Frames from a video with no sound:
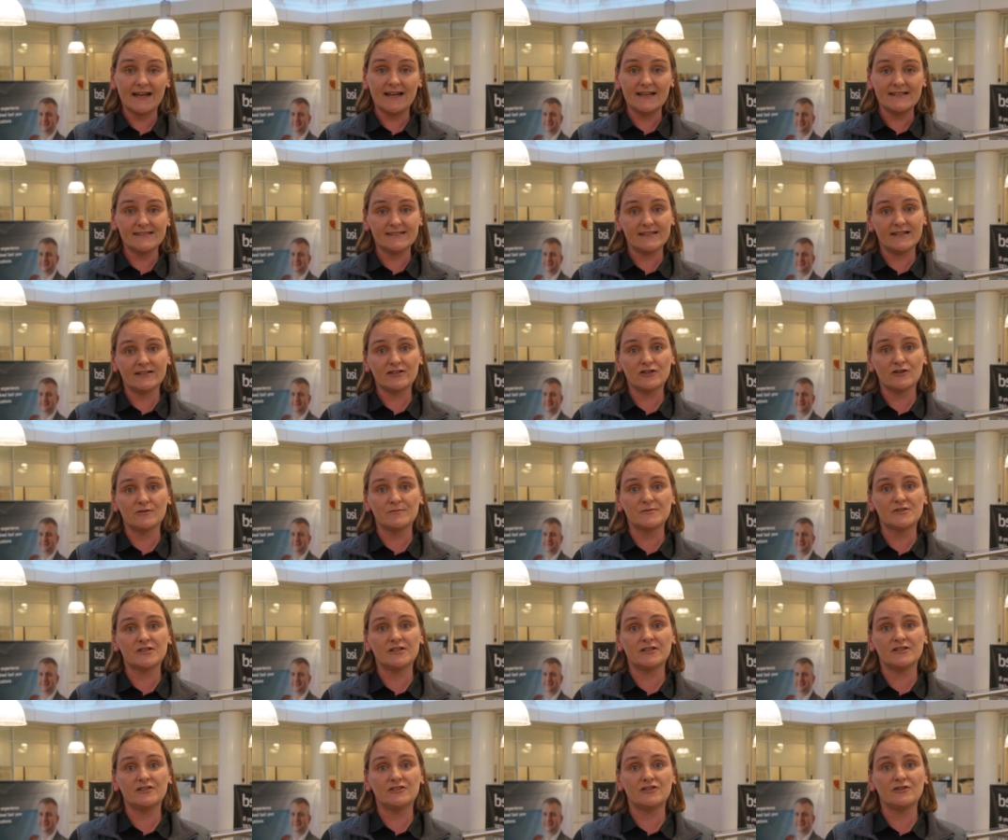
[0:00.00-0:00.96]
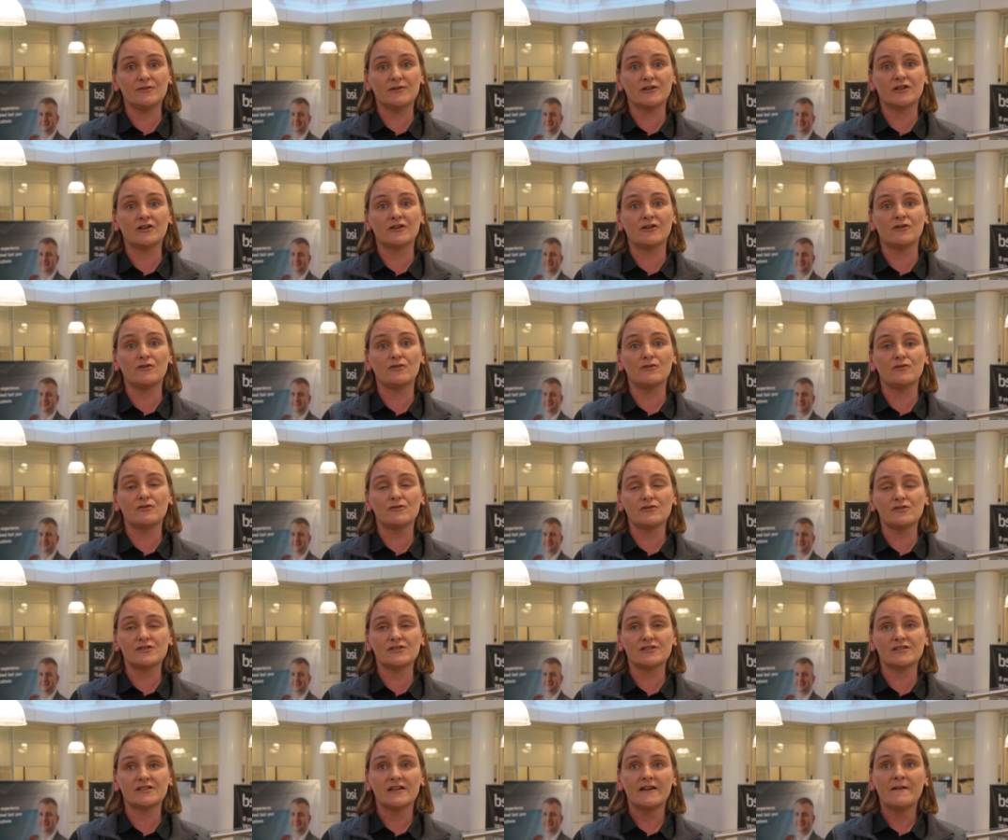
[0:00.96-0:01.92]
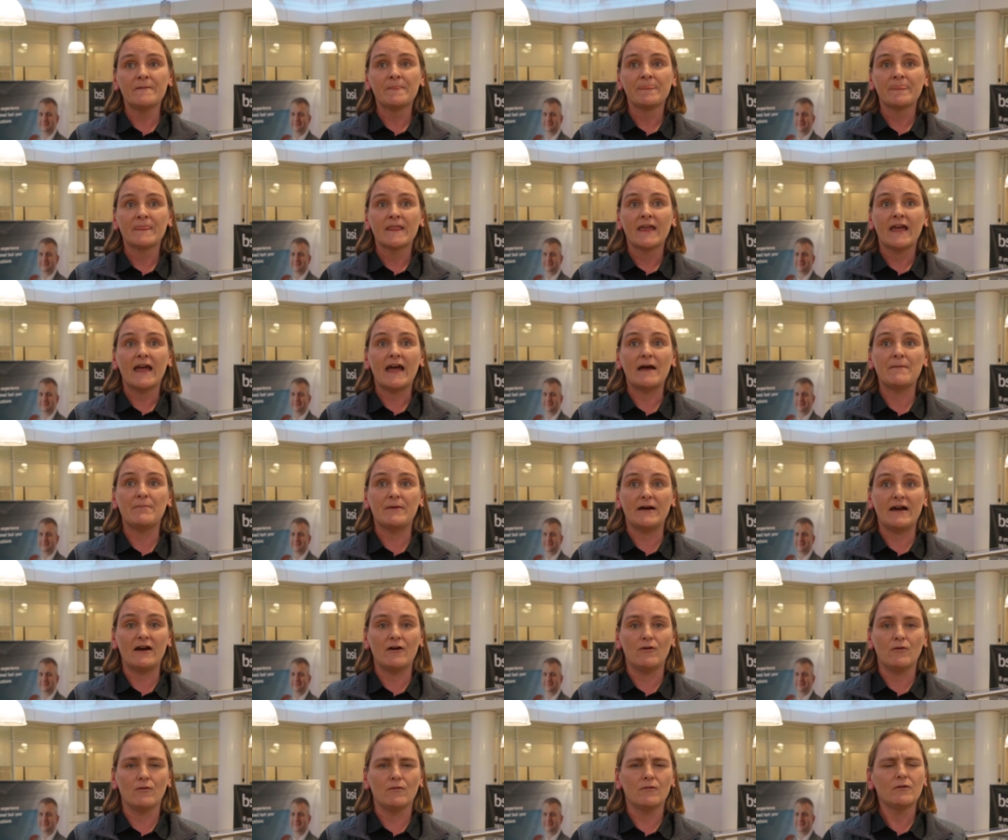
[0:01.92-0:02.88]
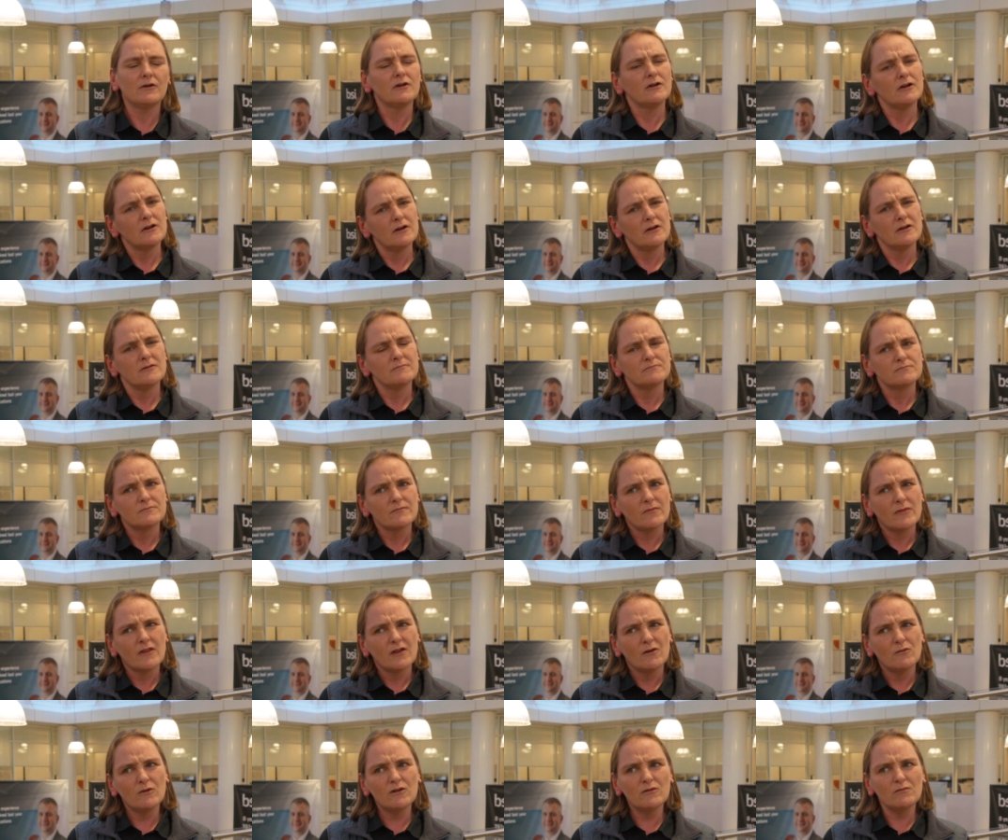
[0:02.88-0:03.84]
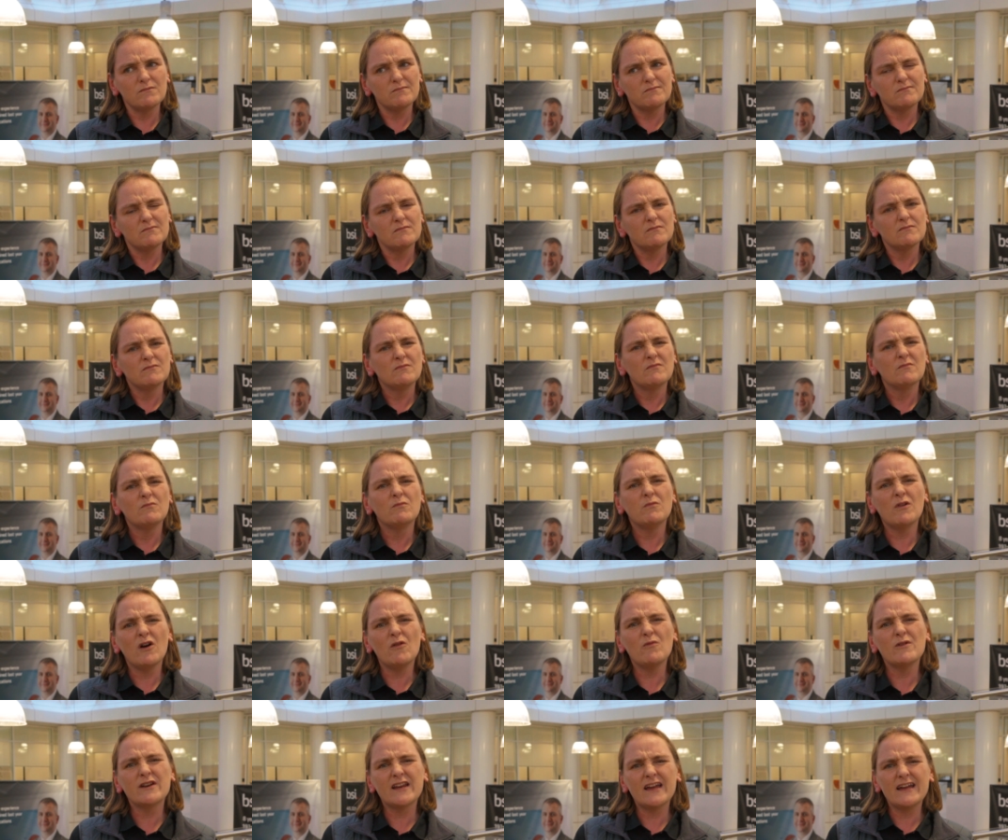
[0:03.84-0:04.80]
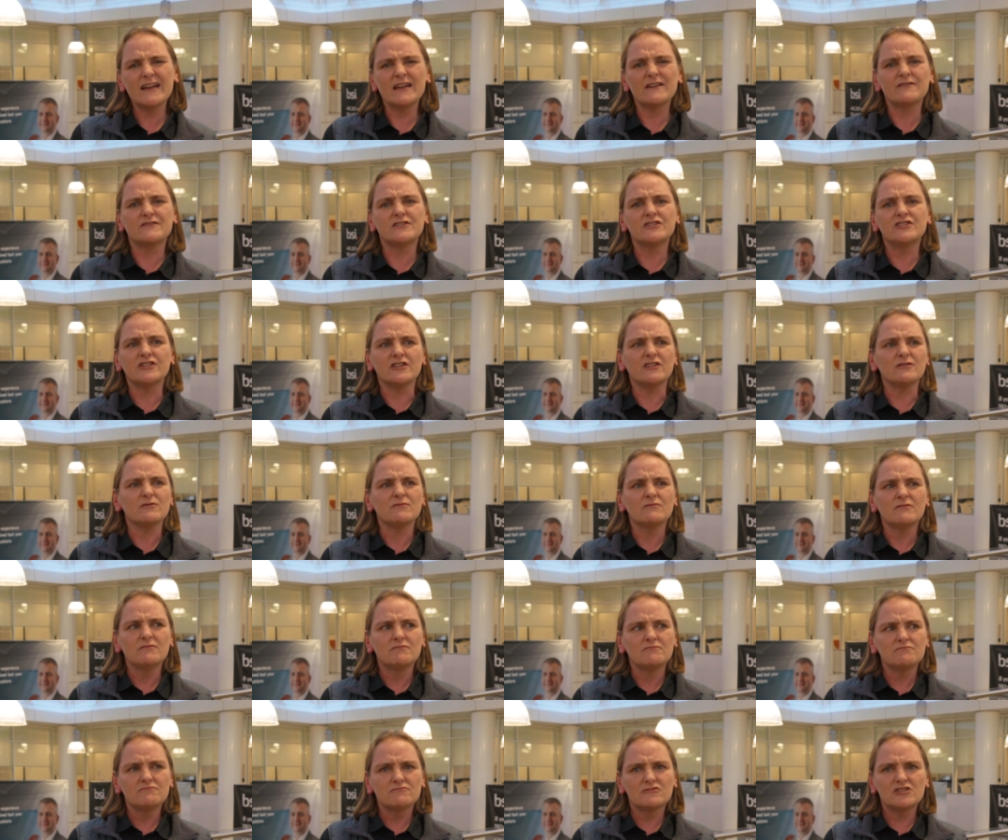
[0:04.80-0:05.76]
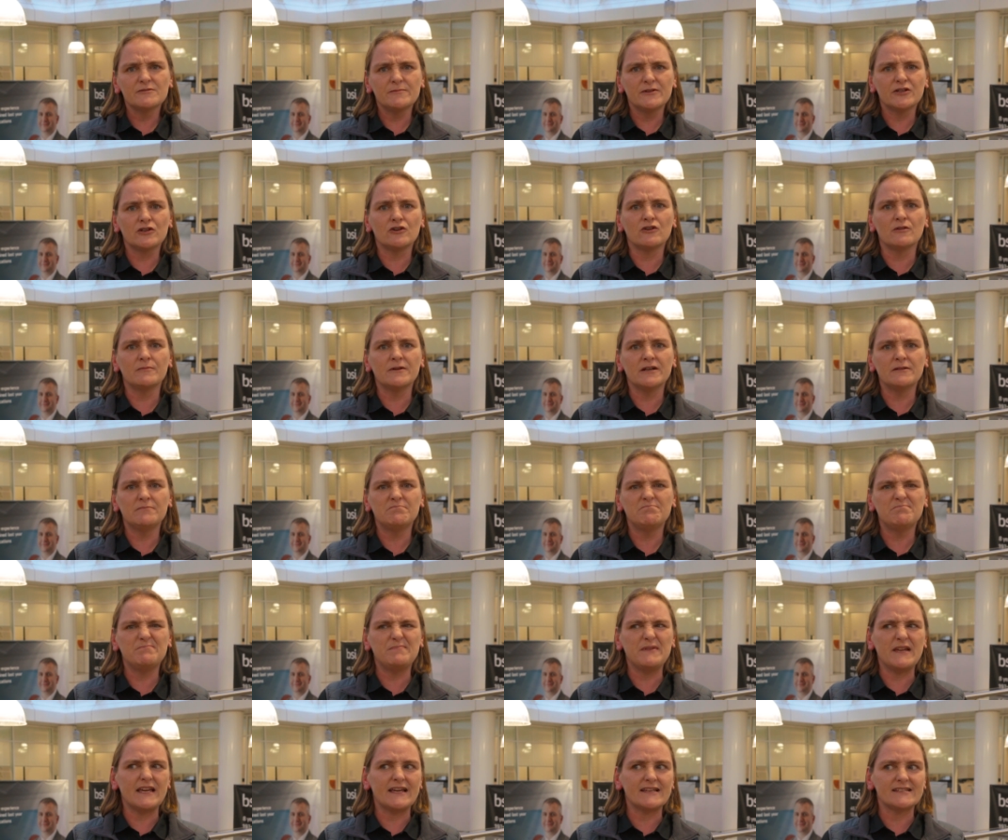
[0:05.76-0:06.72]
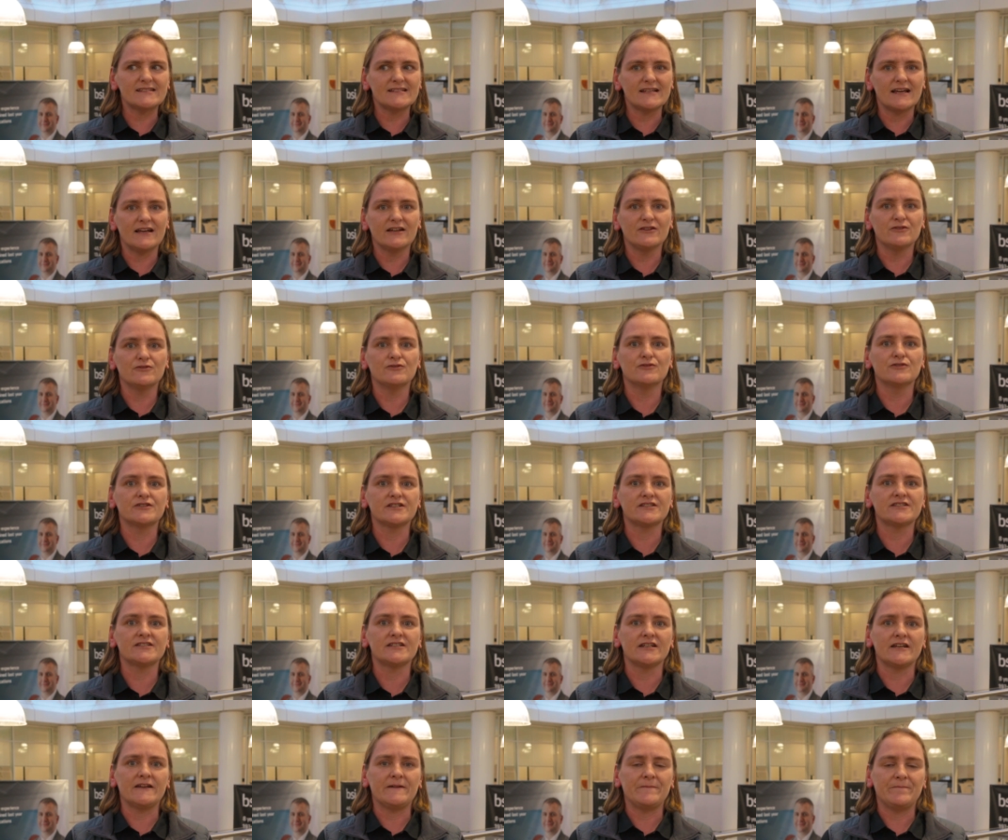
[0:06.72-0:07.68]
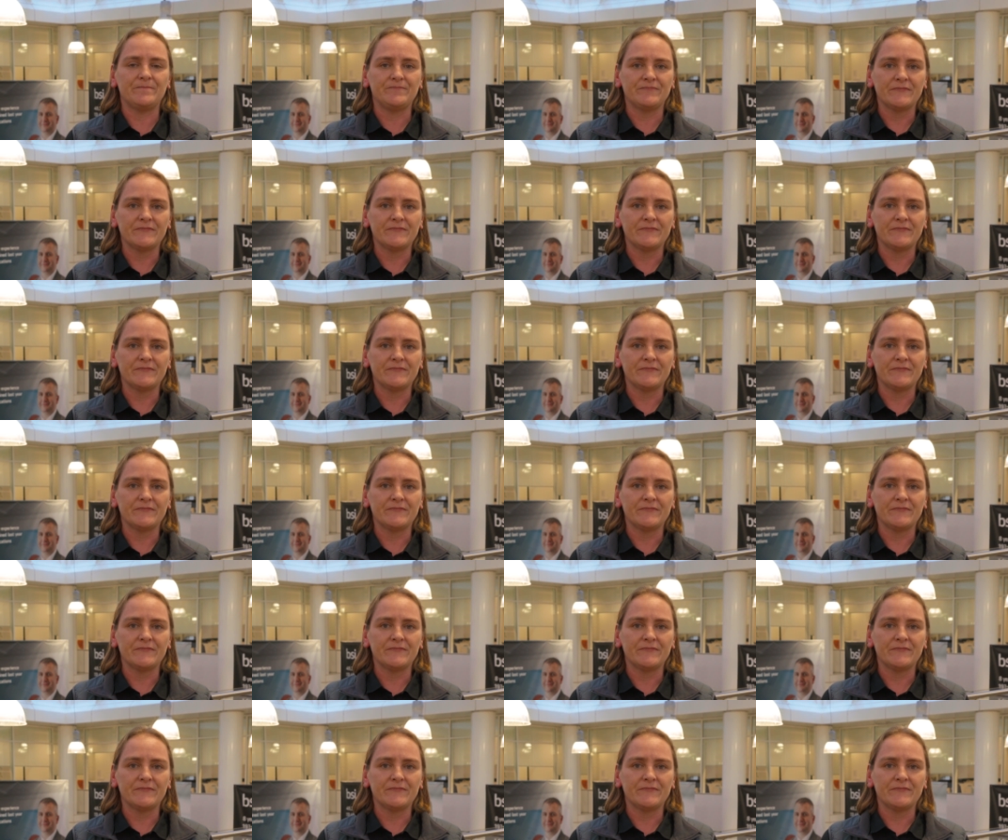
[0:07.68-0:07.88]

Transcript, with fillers: guys that had come to do a course about, well, what would I have to do to become a BSI auditor?